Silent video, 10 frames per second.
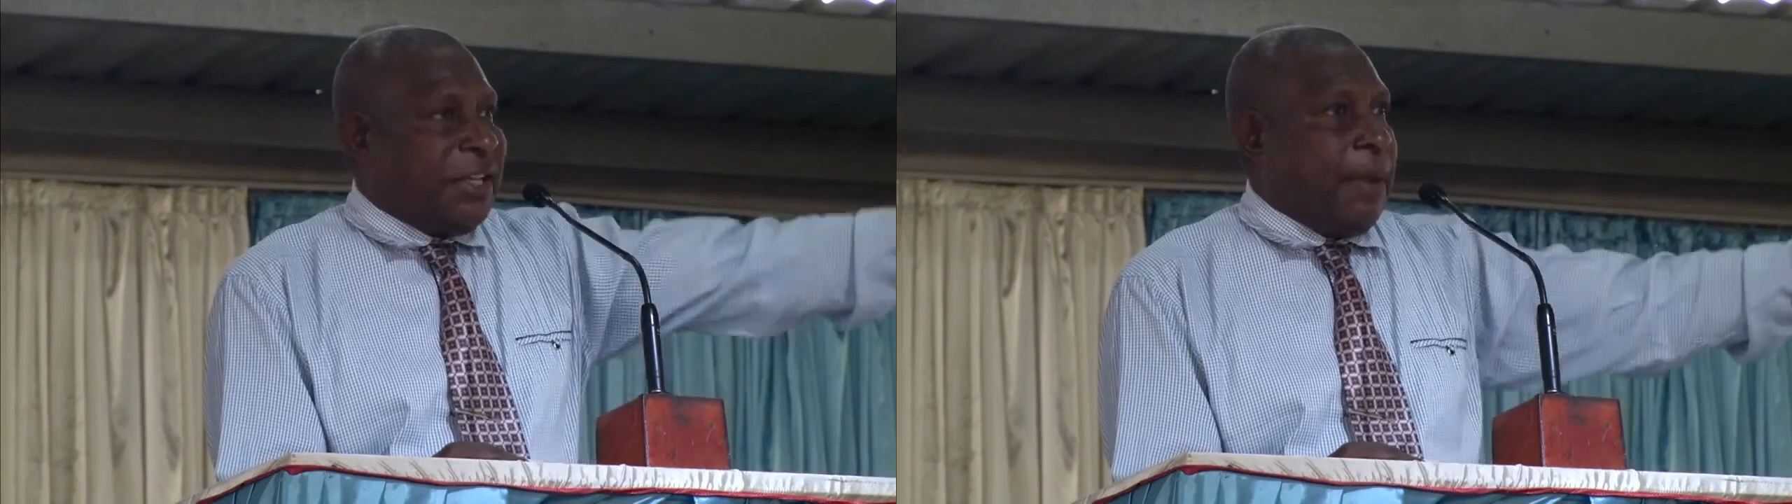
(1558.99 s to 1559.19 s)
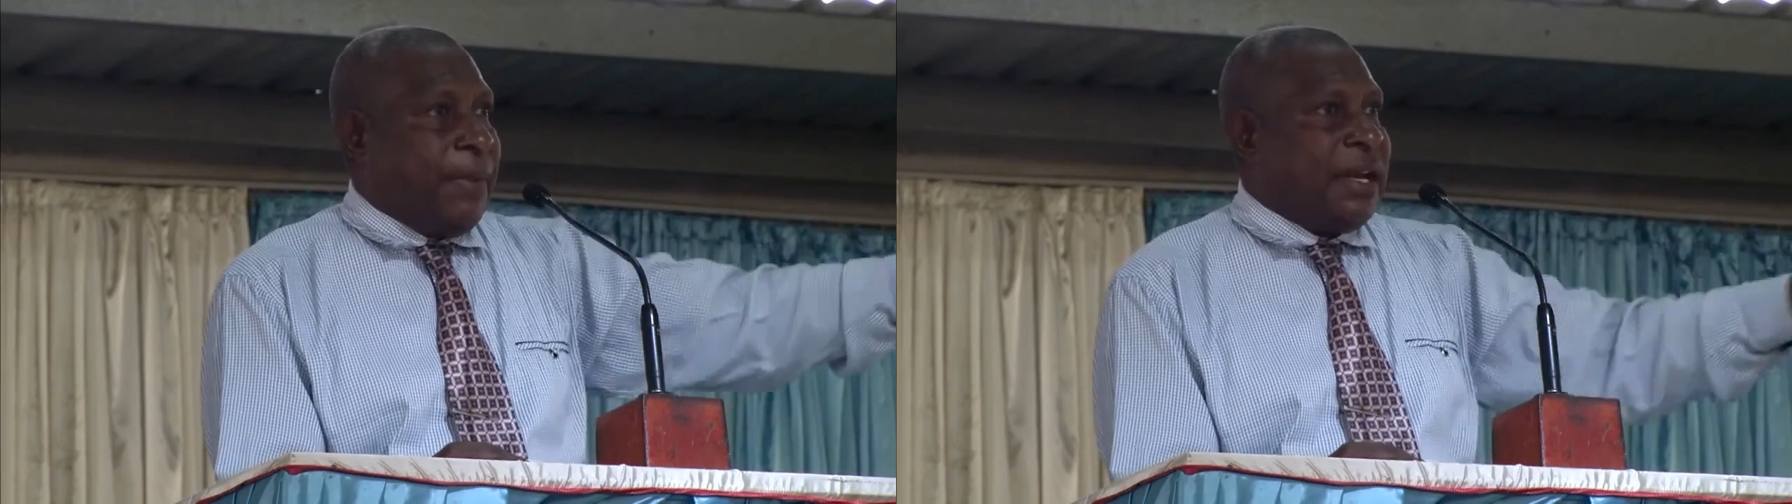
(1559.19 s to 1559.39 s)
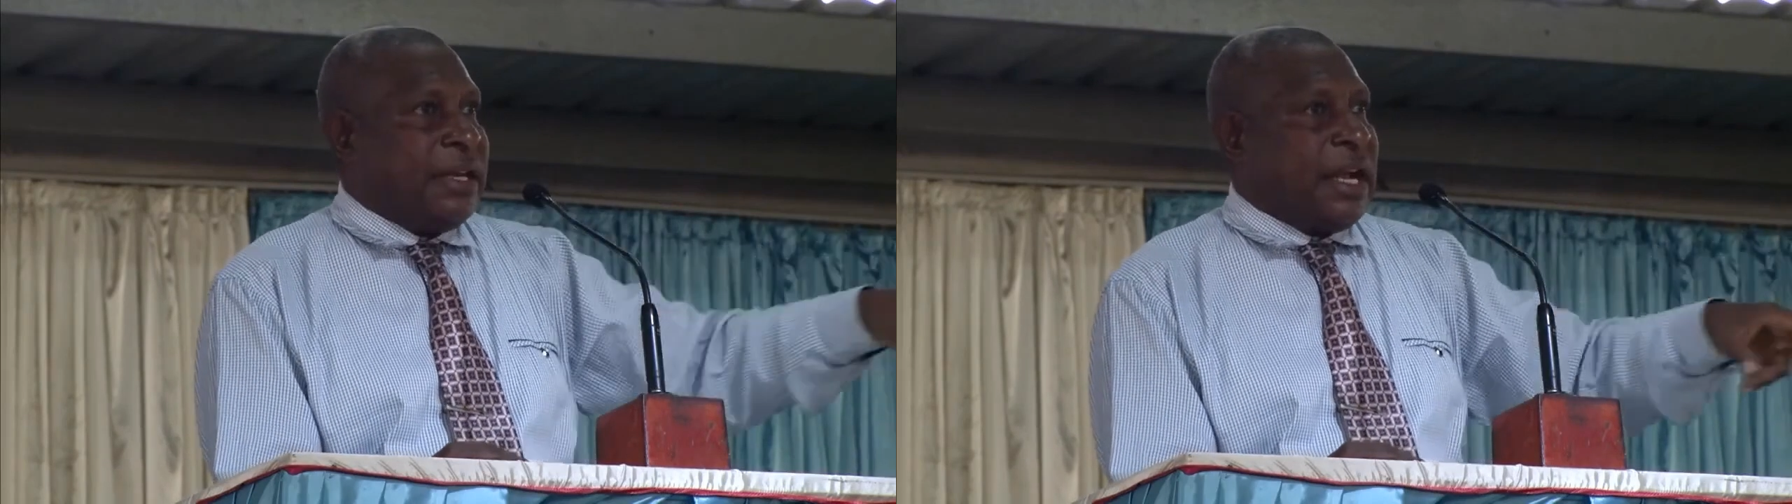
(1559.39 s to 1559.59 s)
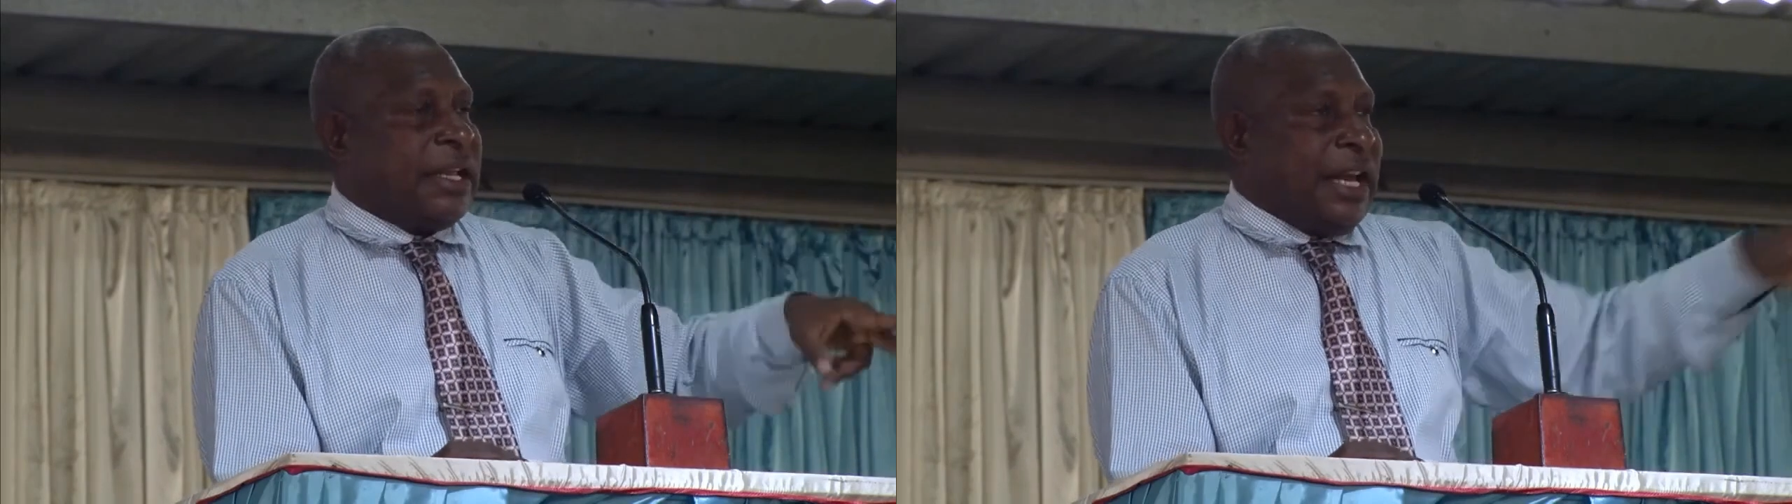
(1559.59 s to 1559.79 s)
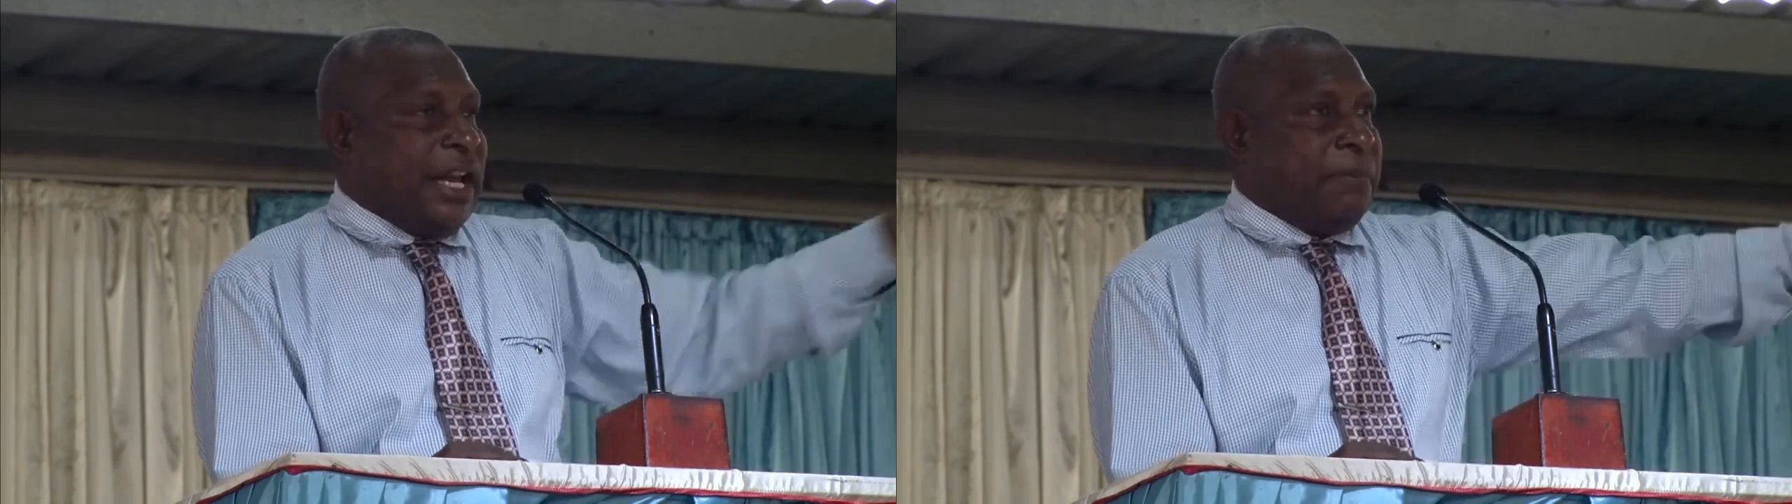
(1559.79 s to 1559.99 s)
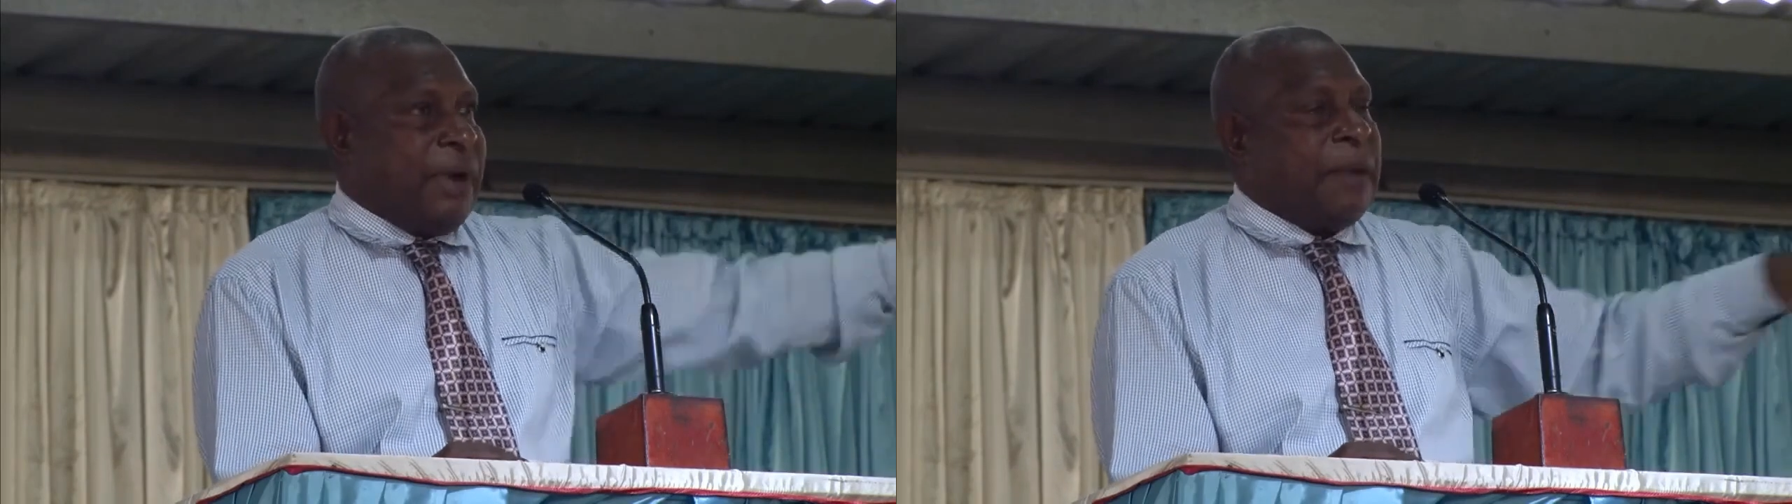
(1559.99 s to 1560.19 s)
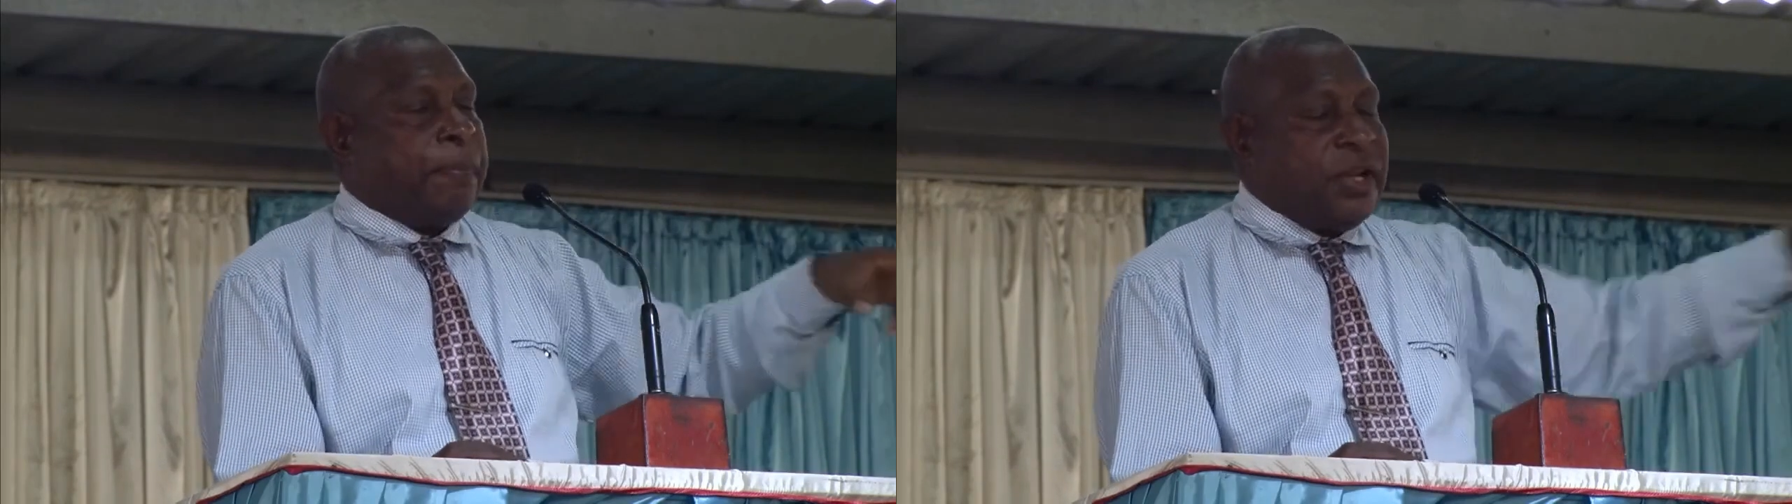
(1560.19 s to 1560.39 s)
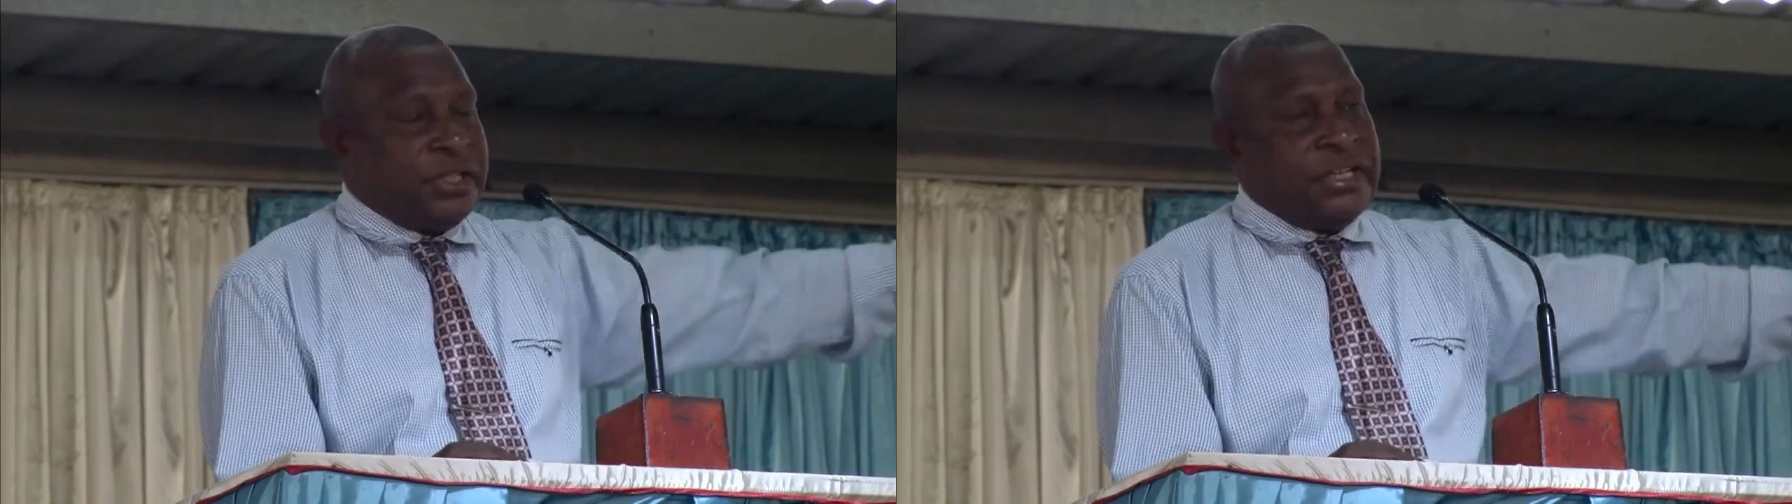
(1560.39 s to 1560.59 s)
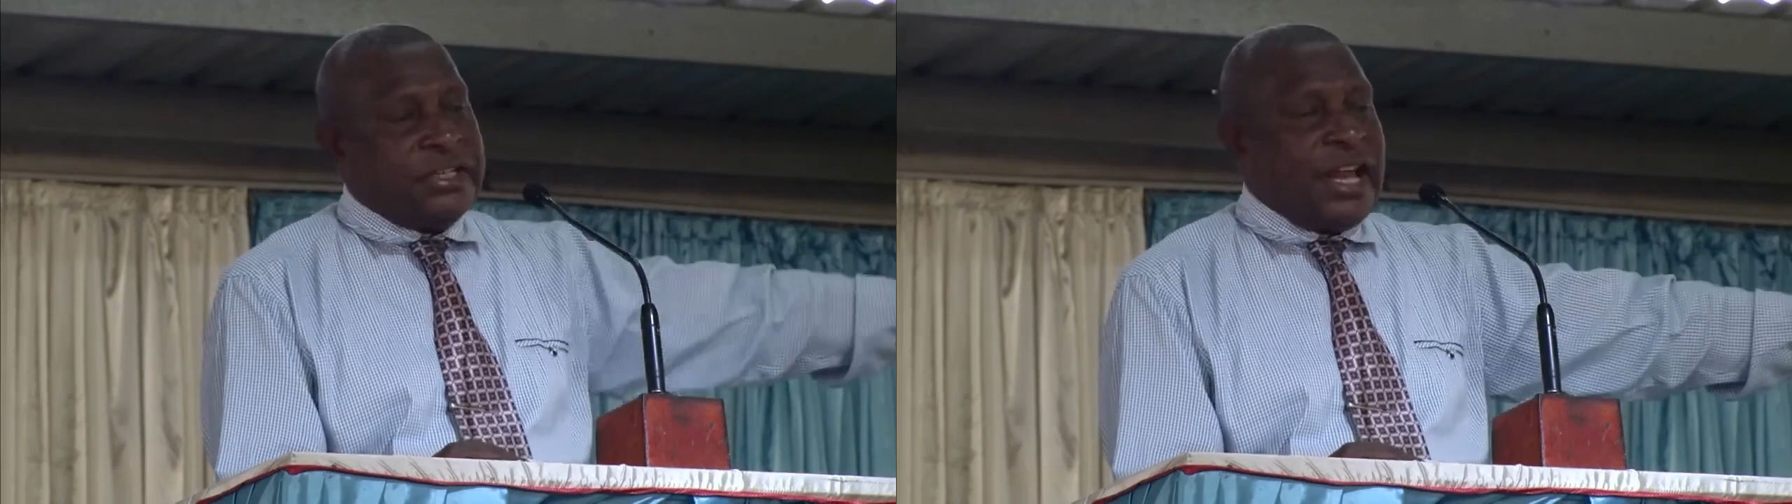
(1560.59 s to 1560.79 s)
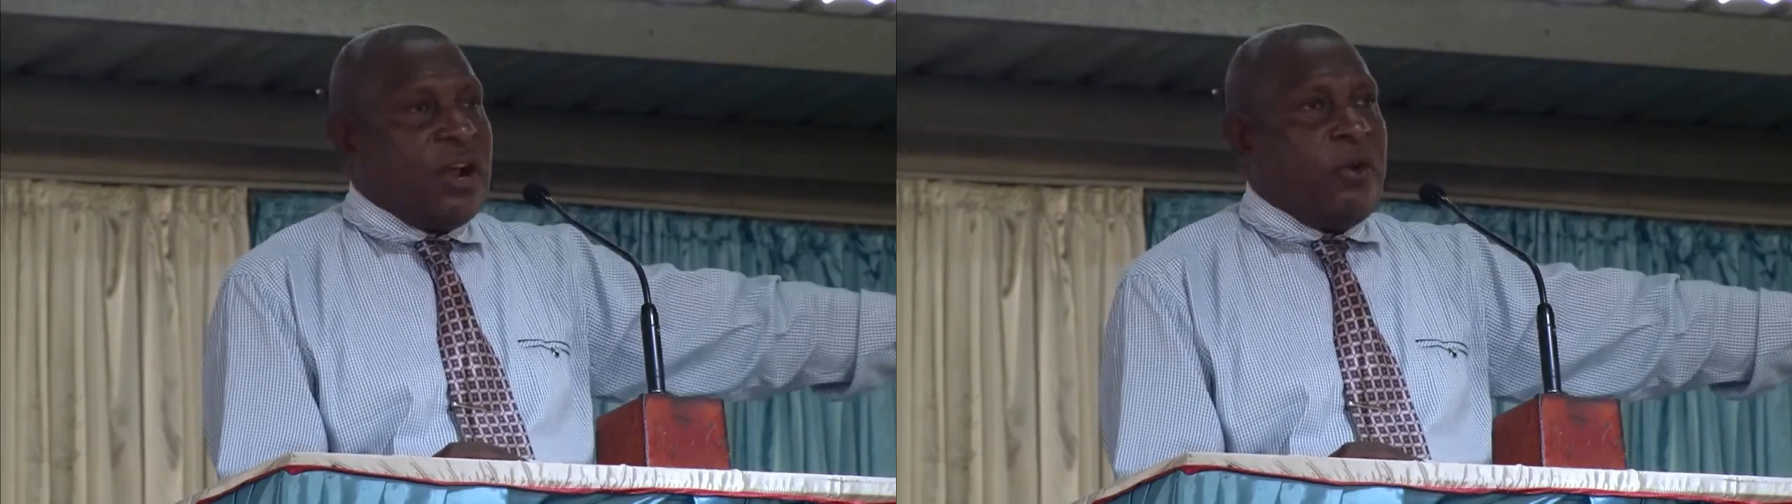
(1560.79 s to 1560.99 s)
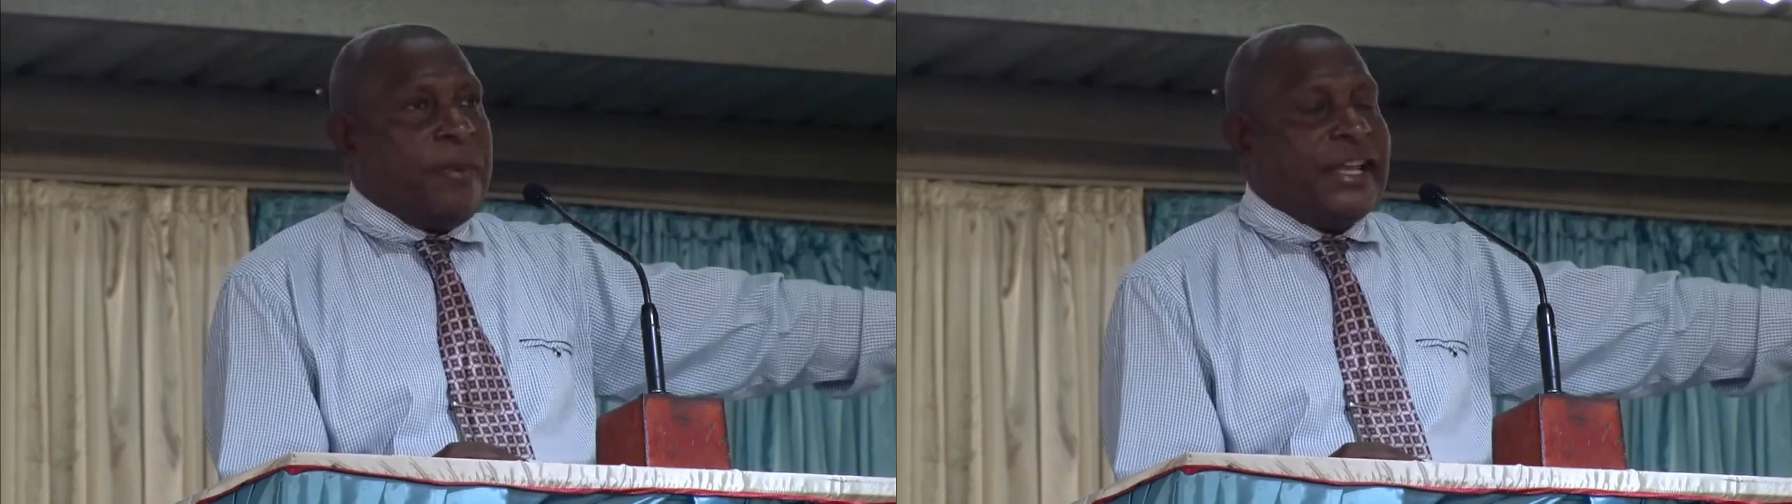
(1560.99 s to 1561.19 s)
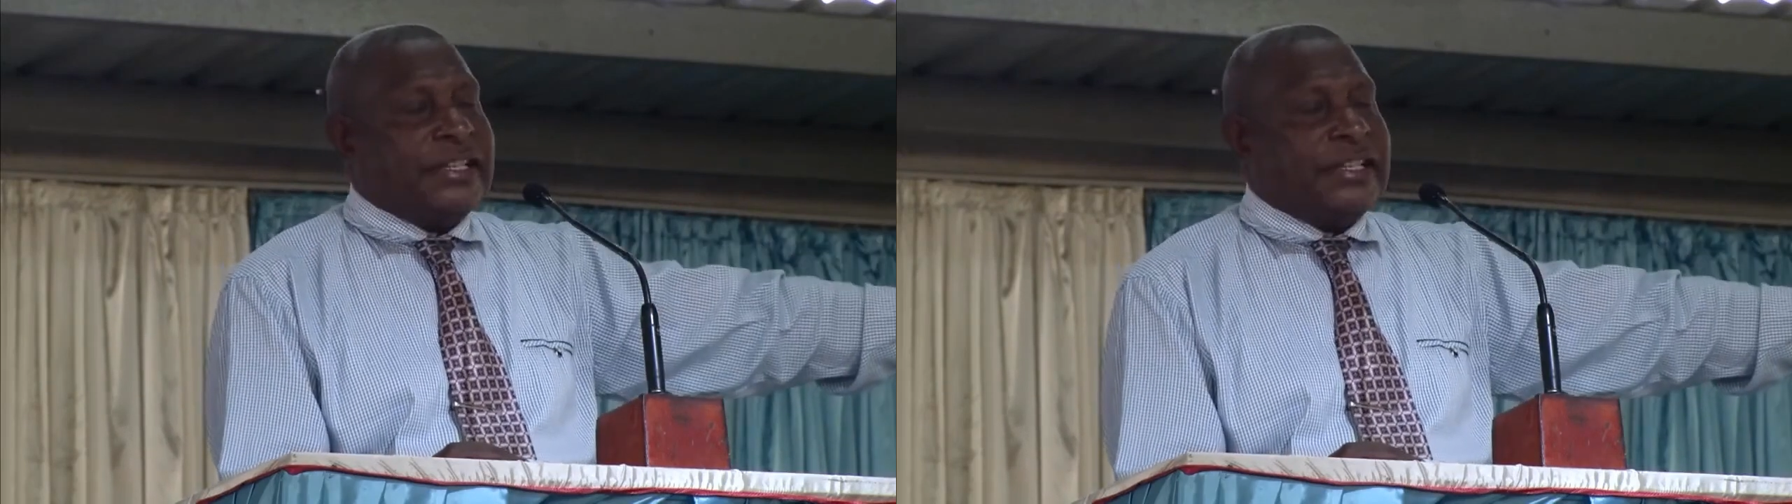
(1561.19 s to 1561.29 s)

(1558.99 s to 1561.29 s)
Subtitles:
yeah, man, na kill him, man, posing sango, my